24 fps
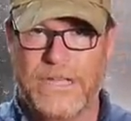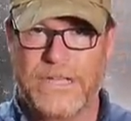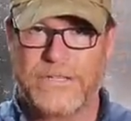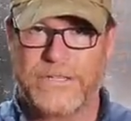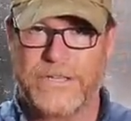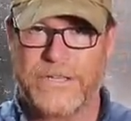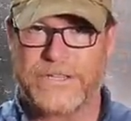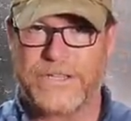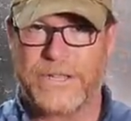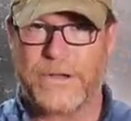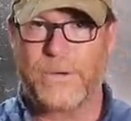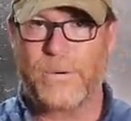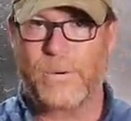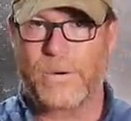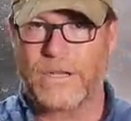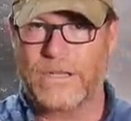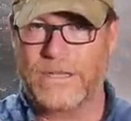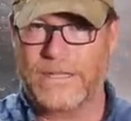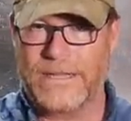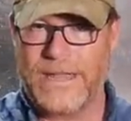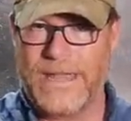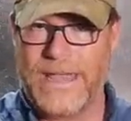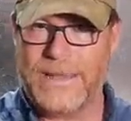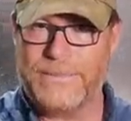this, who are
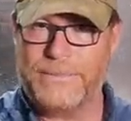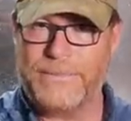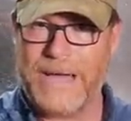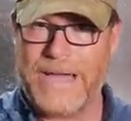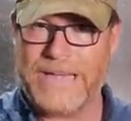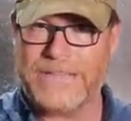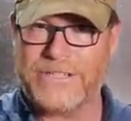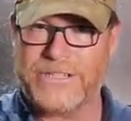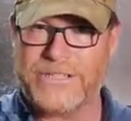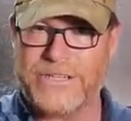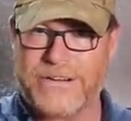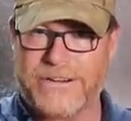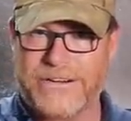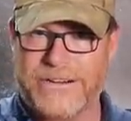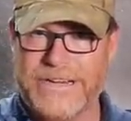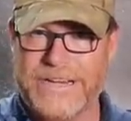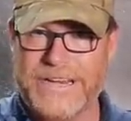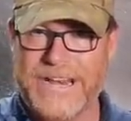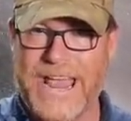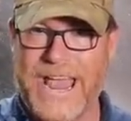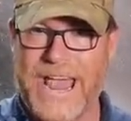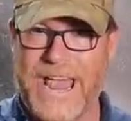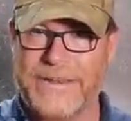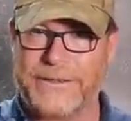led by Jerry
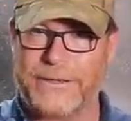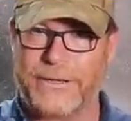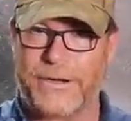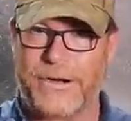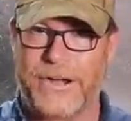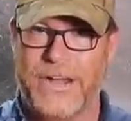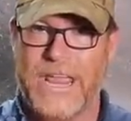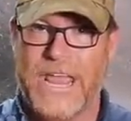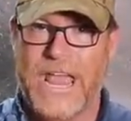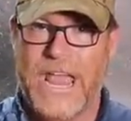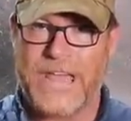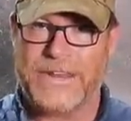Nadler